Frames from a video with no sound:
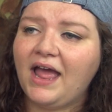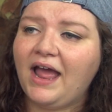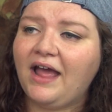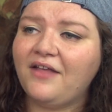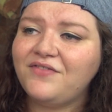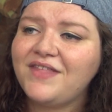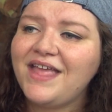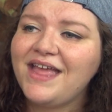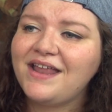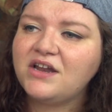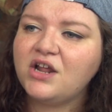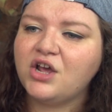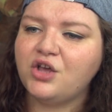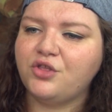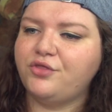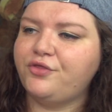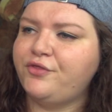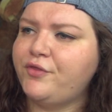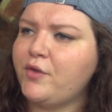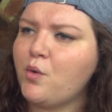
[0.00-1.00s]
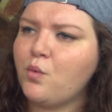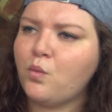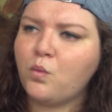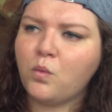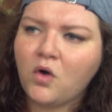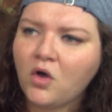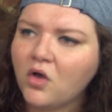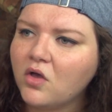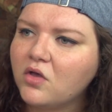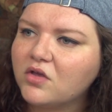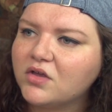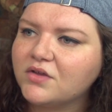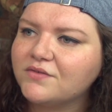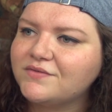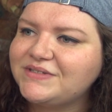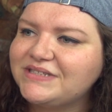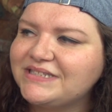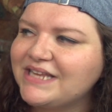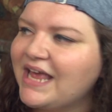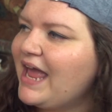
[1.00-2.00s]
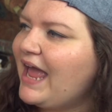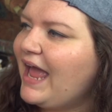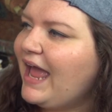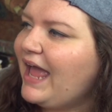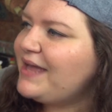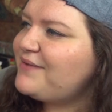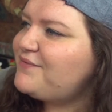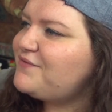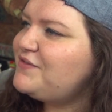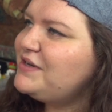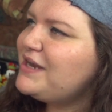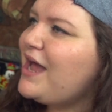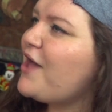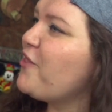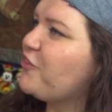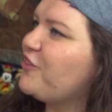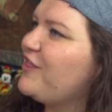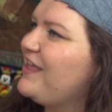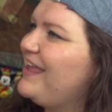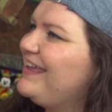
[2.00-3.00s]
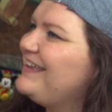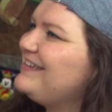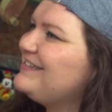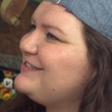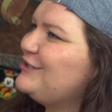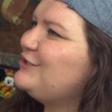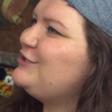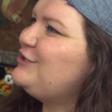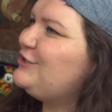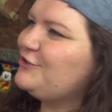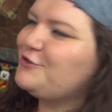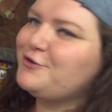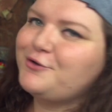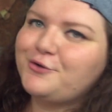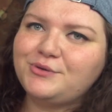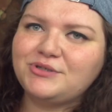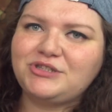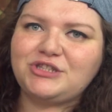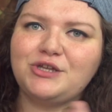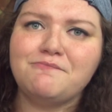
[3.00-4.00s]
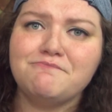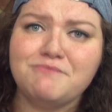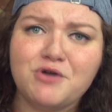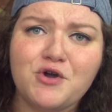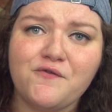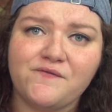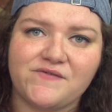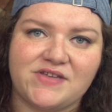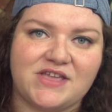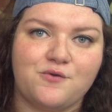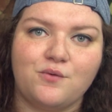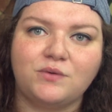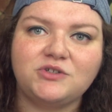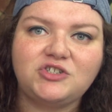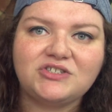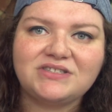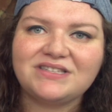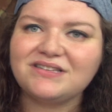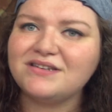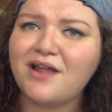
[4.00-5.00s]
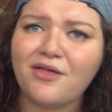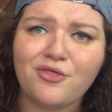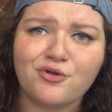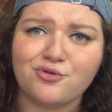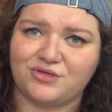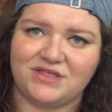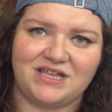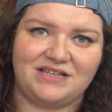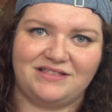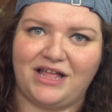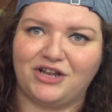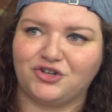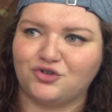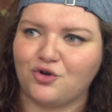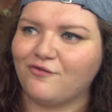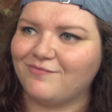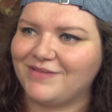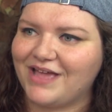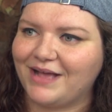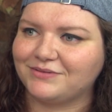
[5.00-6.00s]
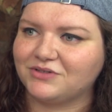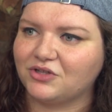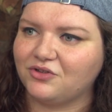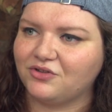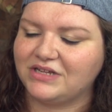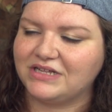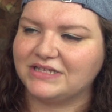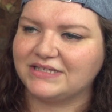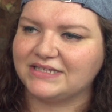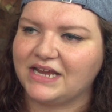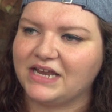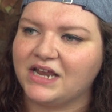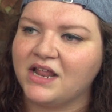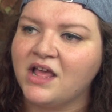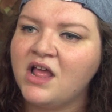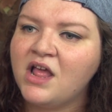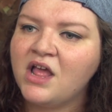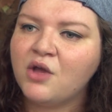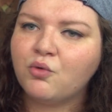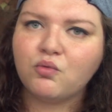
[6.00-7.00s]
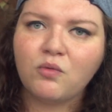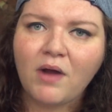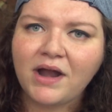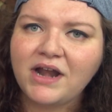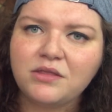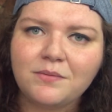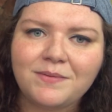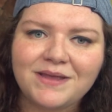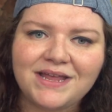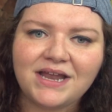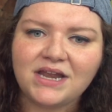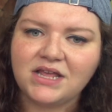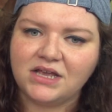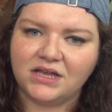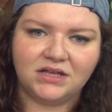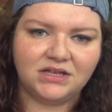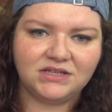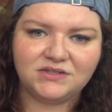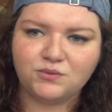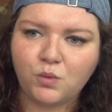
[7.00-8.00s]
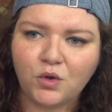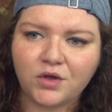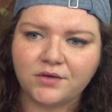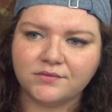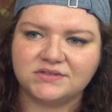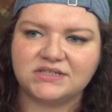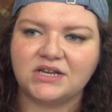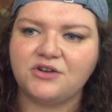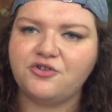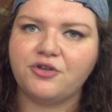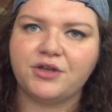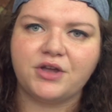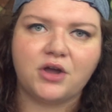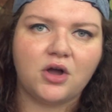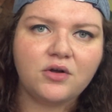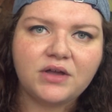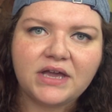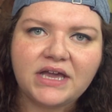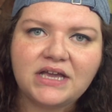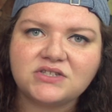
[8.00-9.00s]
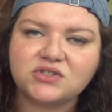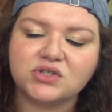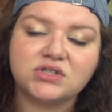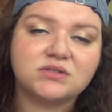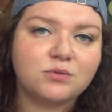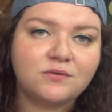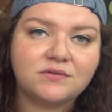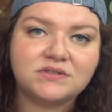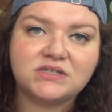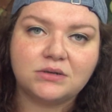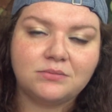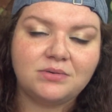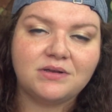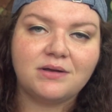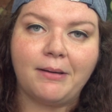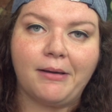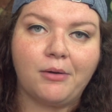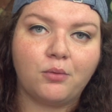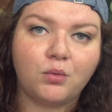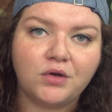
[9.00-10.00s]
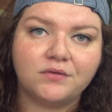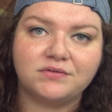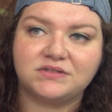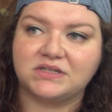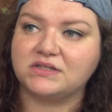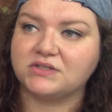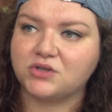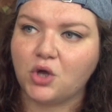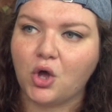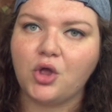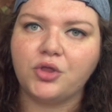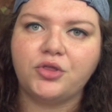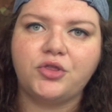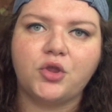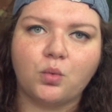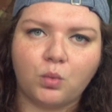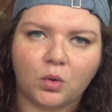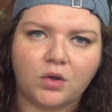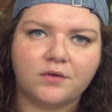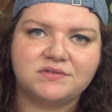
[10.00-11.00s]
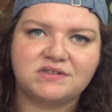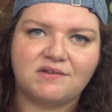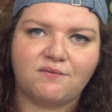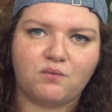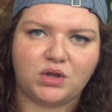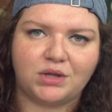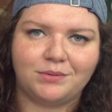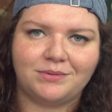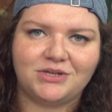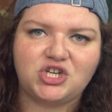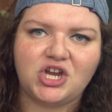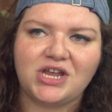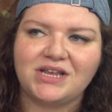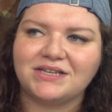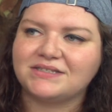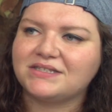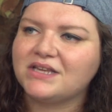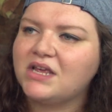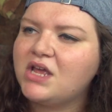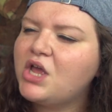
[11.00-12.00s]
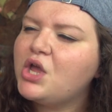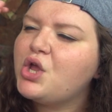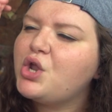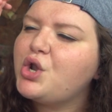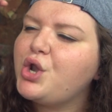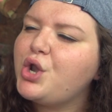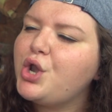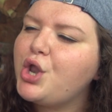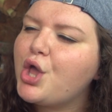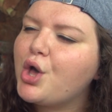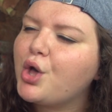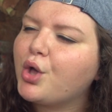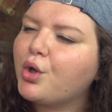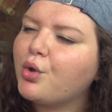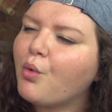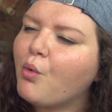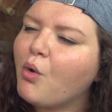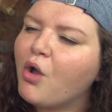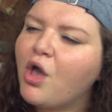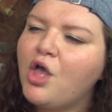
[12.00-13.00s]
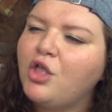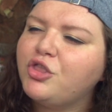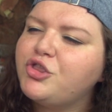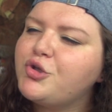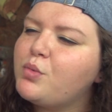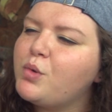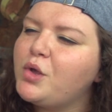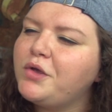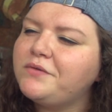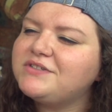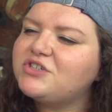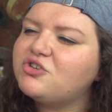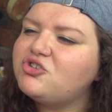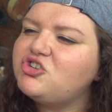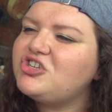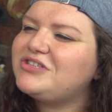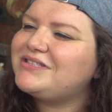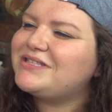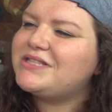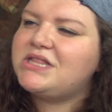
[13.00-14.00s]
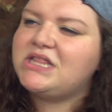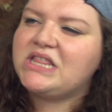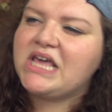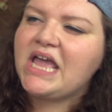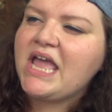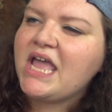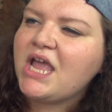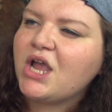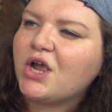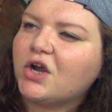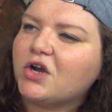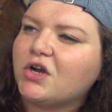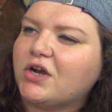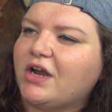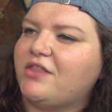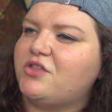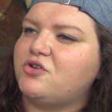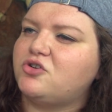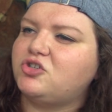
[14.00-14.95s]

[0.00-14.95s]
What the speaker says: And then the wolves have nothing to do with the movie, which is another thing that drove me absolutely insane. Right at the beginning, it's wolves. And you're like, okay, so this movie's gonna be about wolves. It's called The Wolves of Willoughby Chase. No, the wolves are just there and